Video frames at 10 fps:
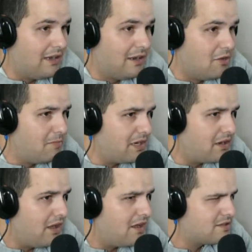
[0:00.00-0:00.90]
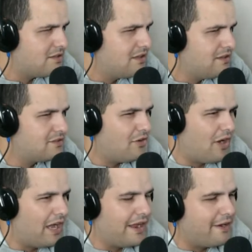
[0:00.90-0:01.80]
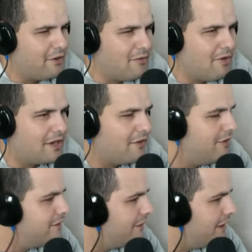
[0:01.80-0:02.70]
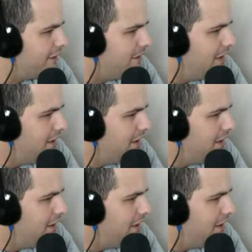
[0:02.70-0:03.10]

love my Glocks, so I, I don't even want to go into there.